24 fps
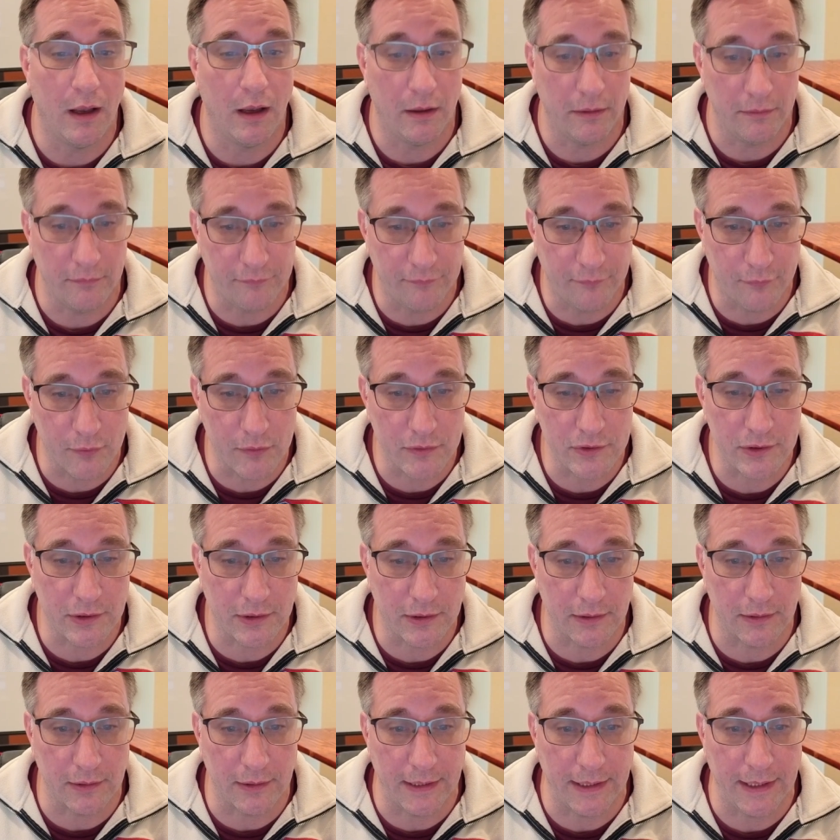
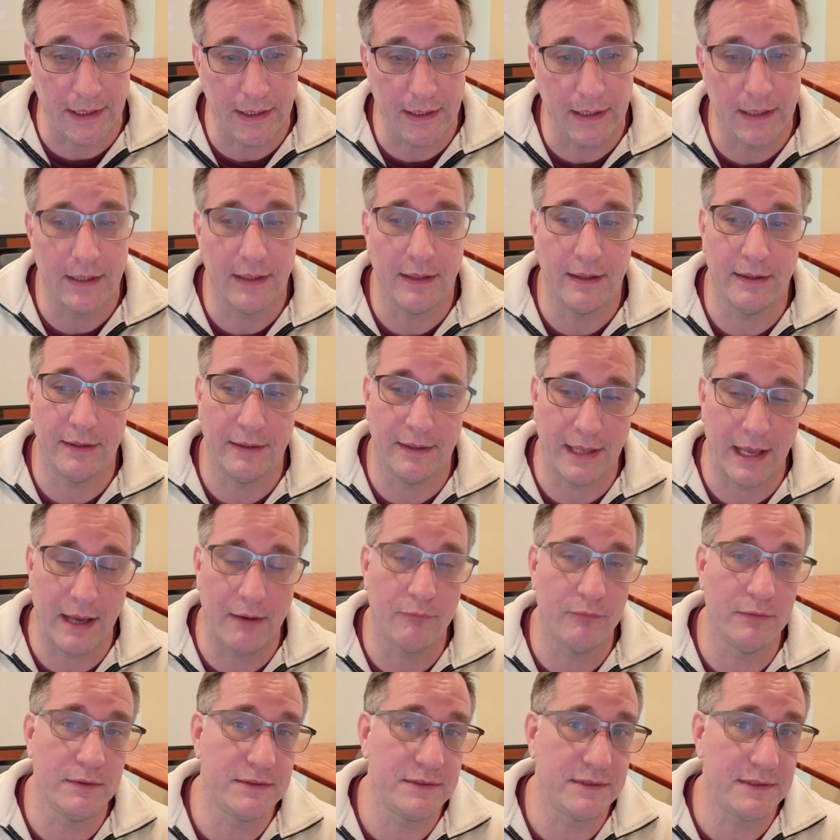Unfortunately,
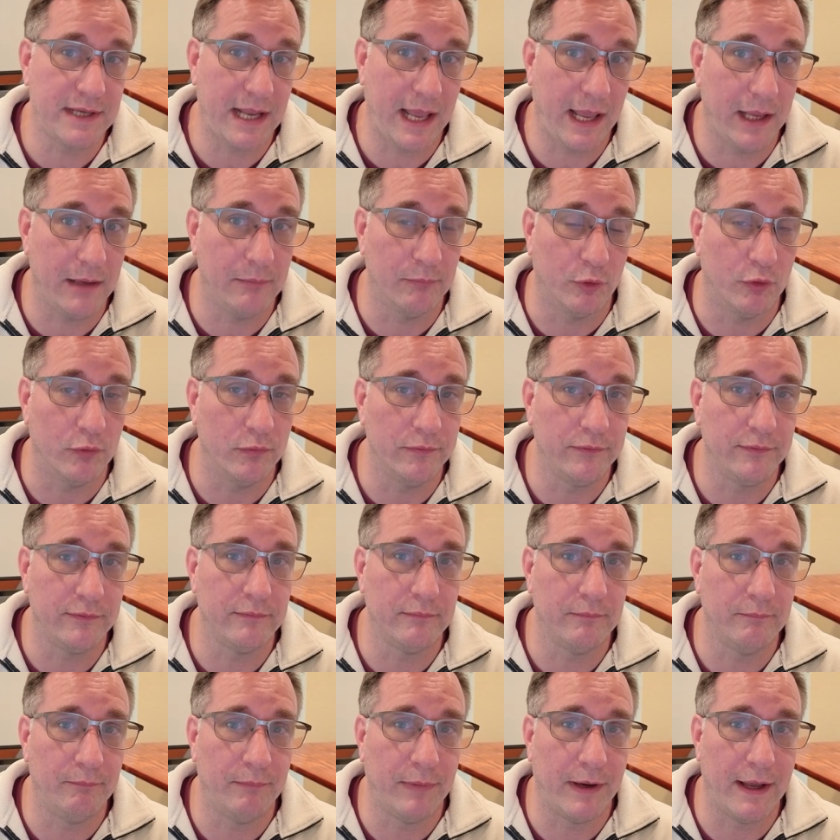that was tabled
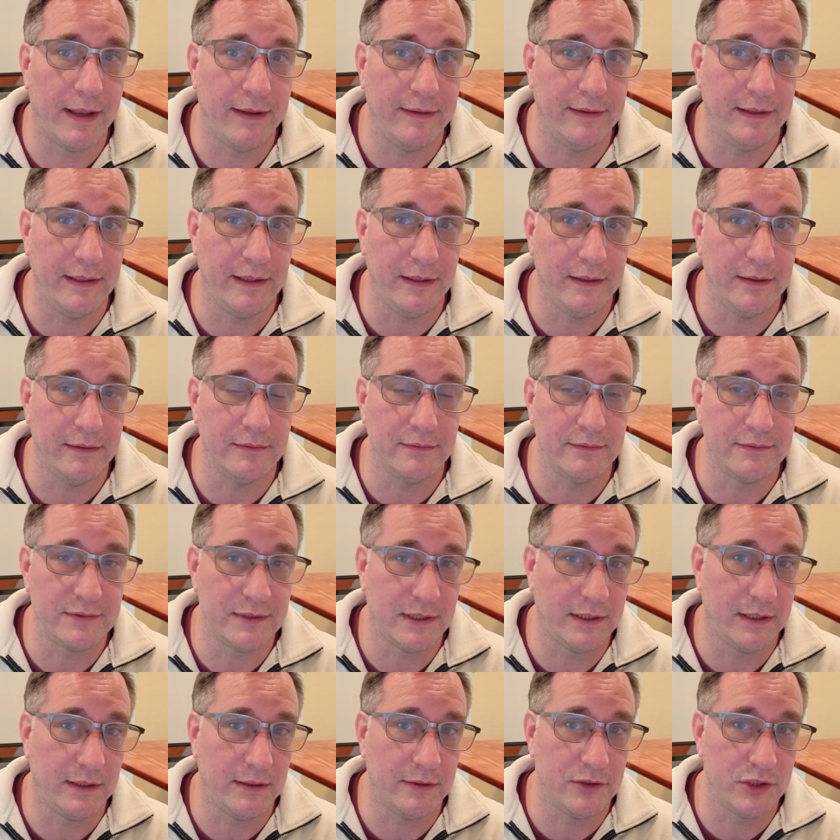by the
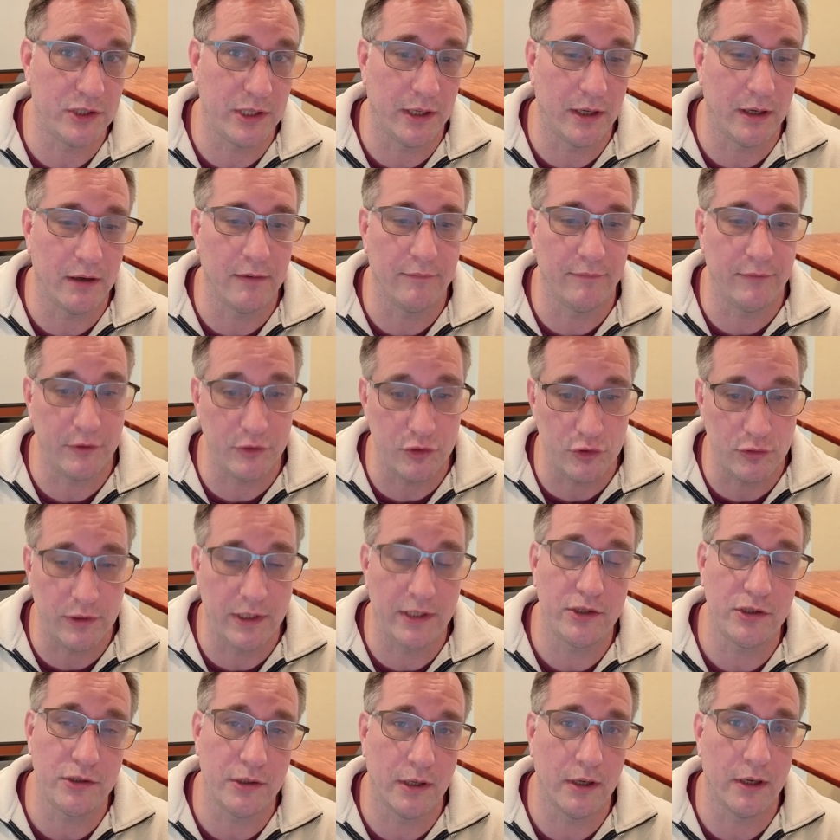Senate chair of the
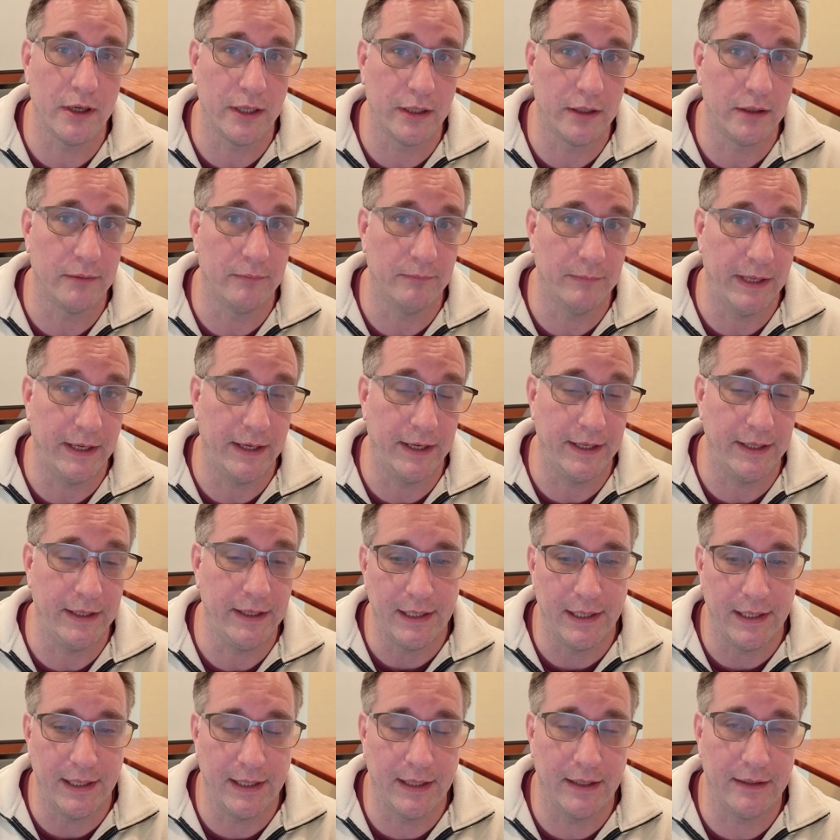Judiciary Committee,
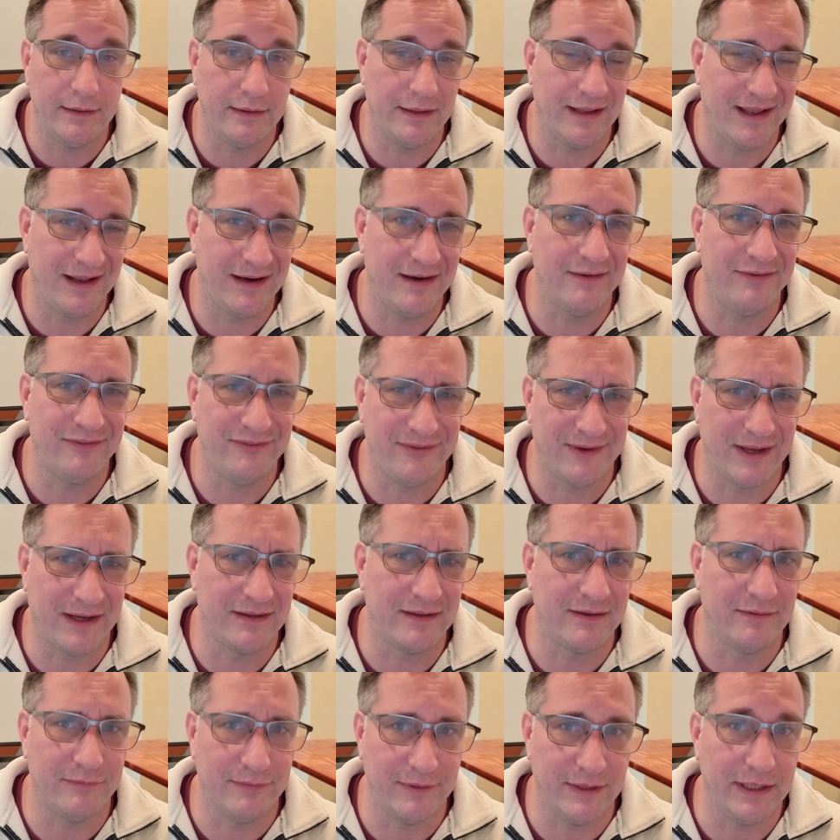and that
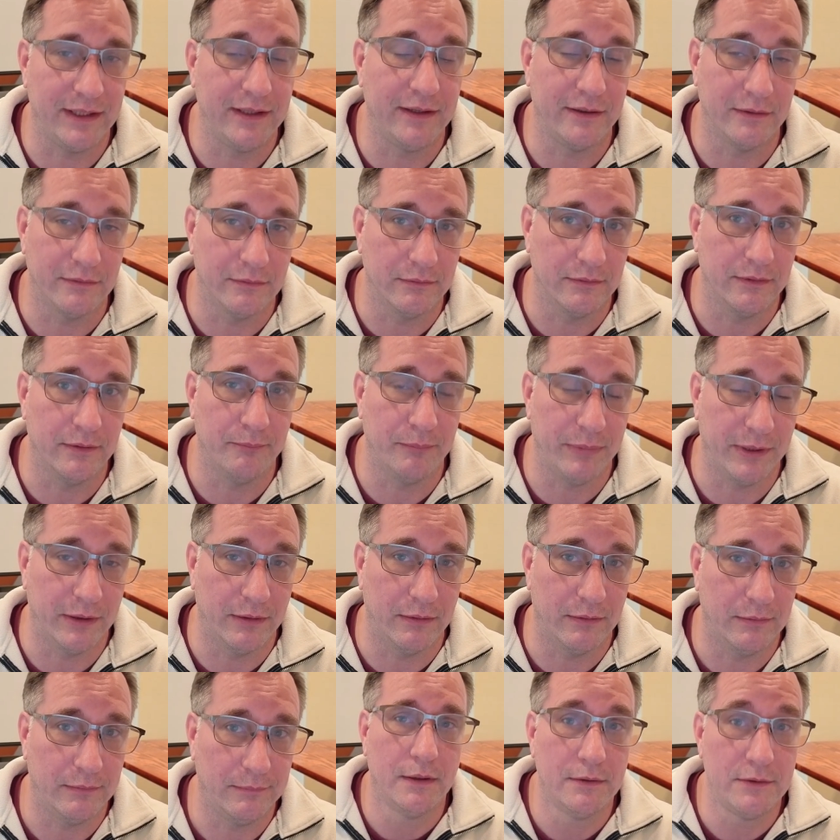effectively killed the
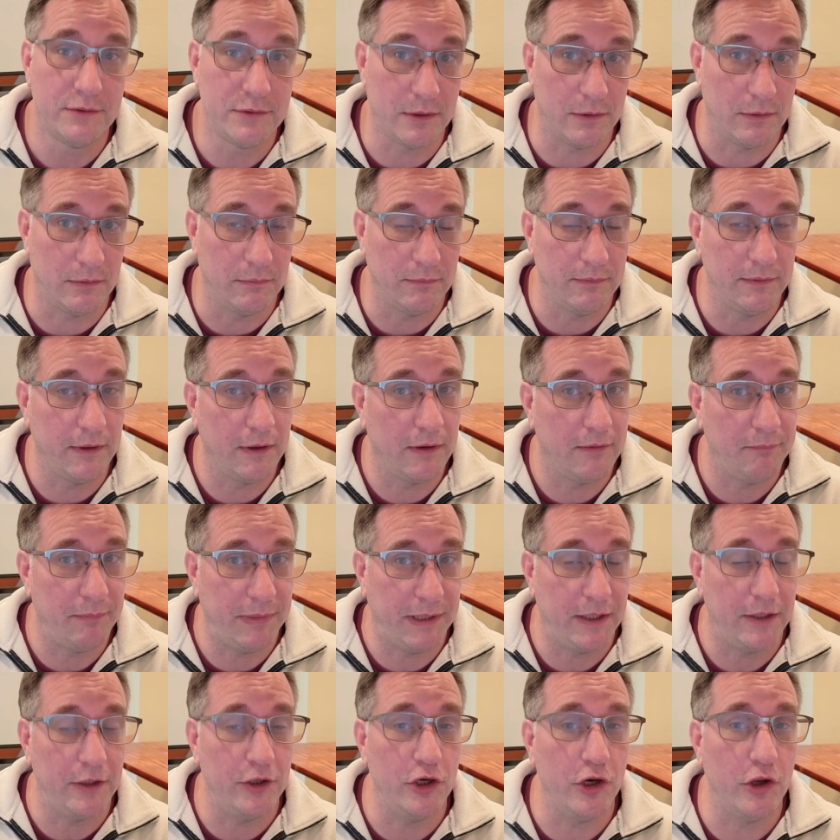bill. So there have
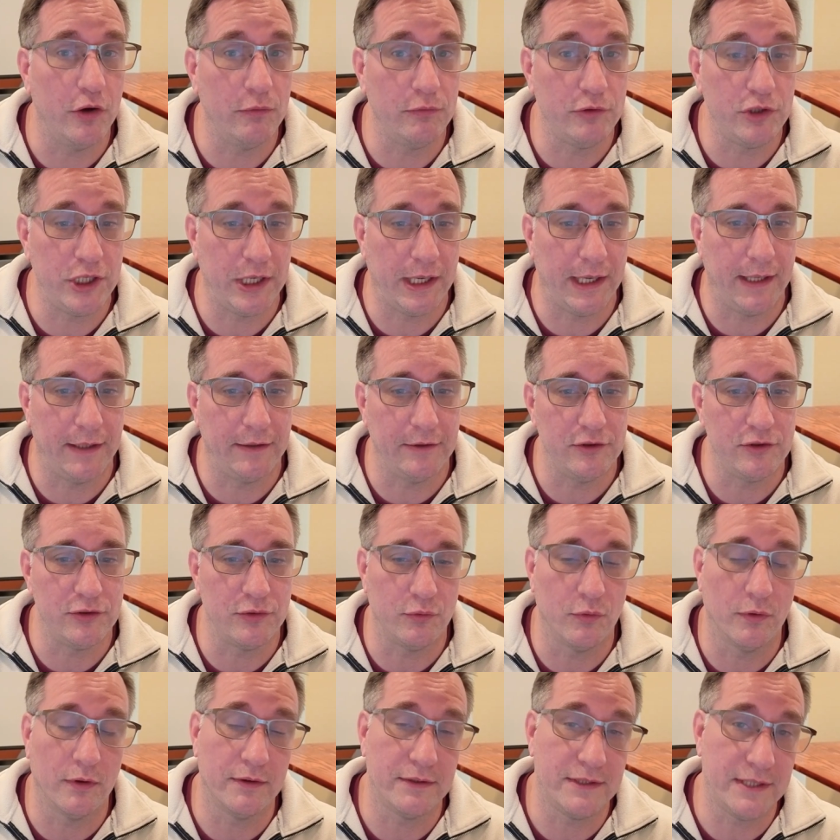been no change
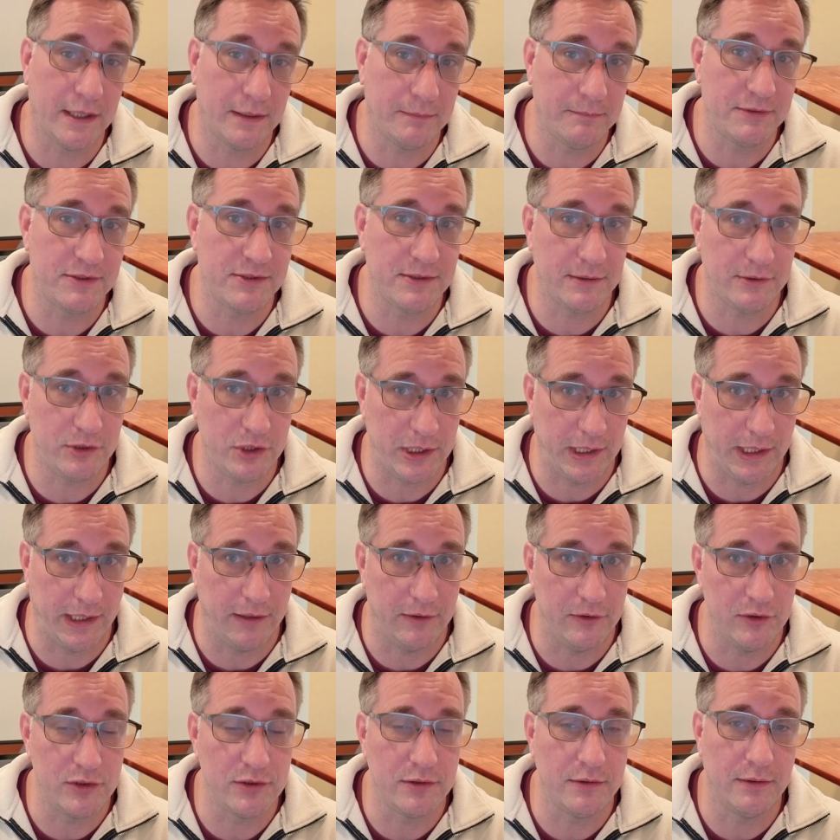or attempts to
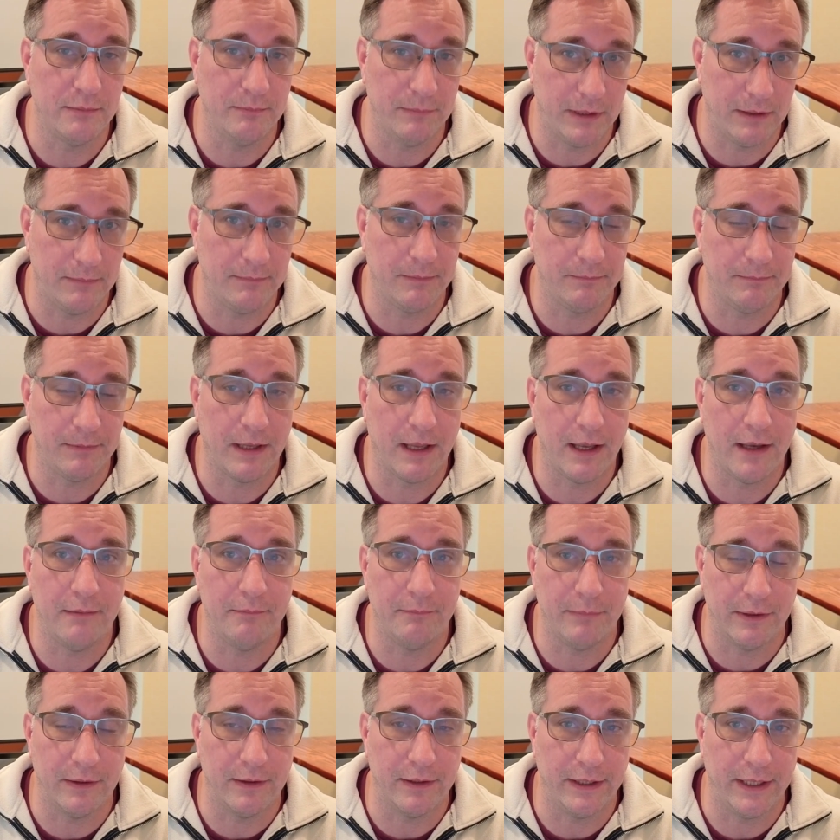change the minimum
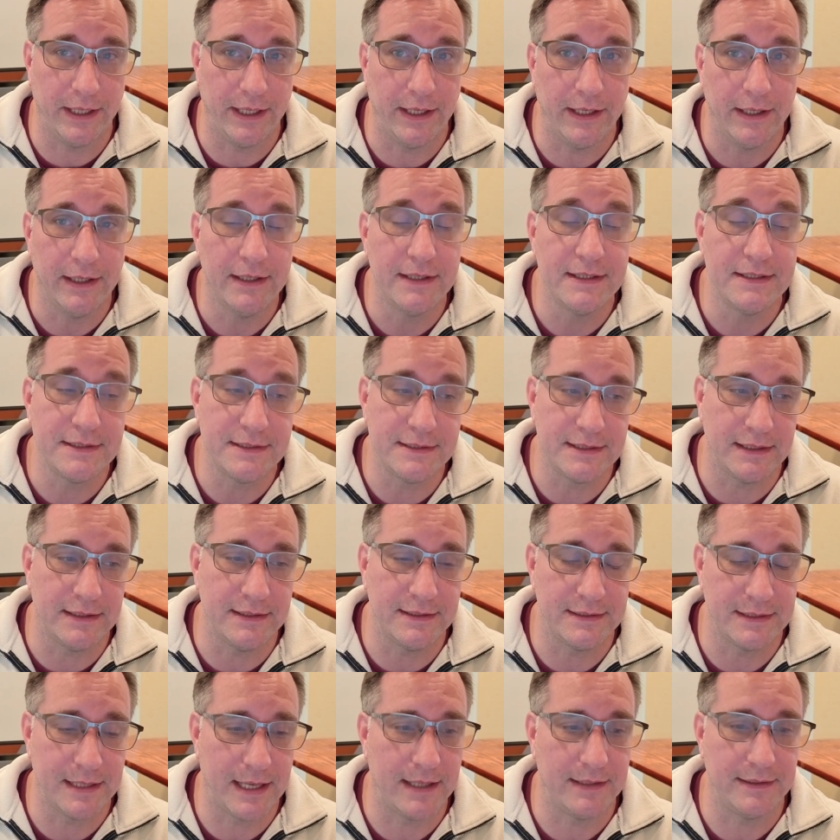liability
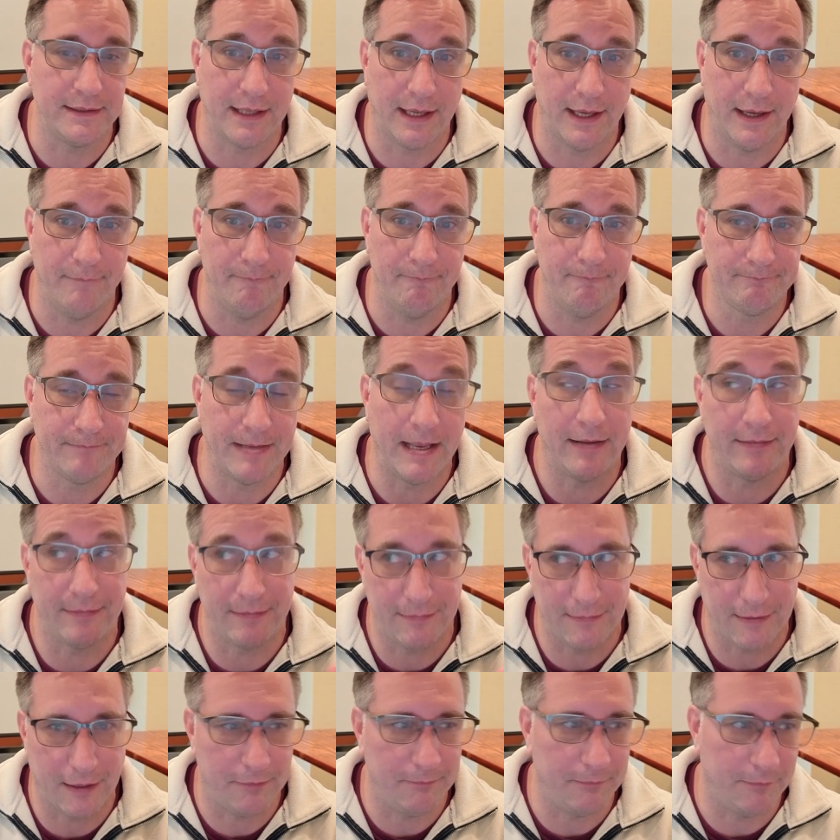since that time, at the
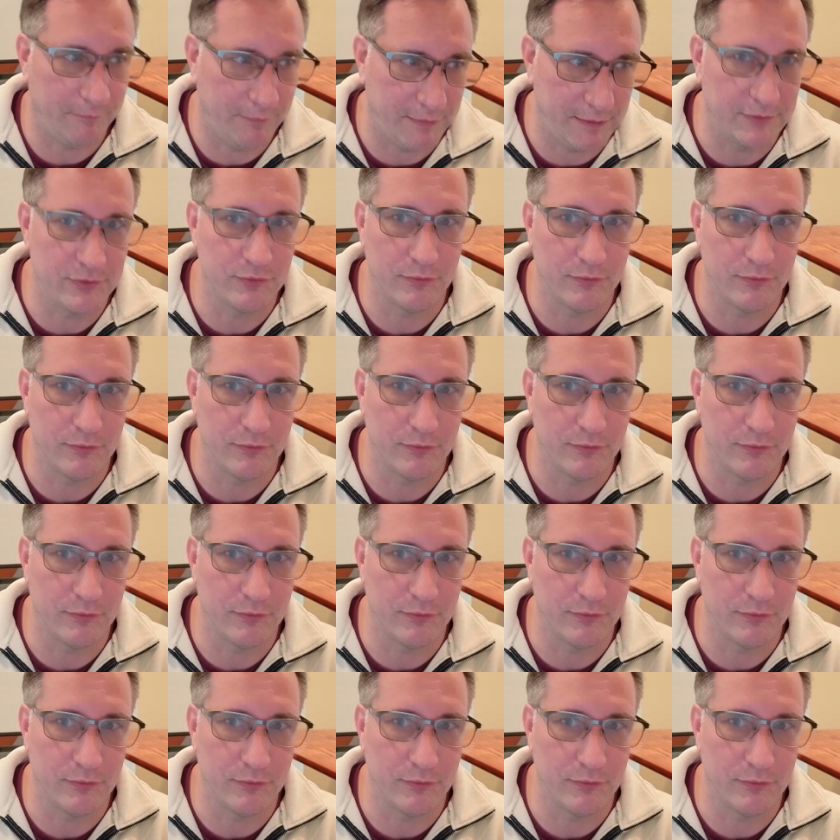time of this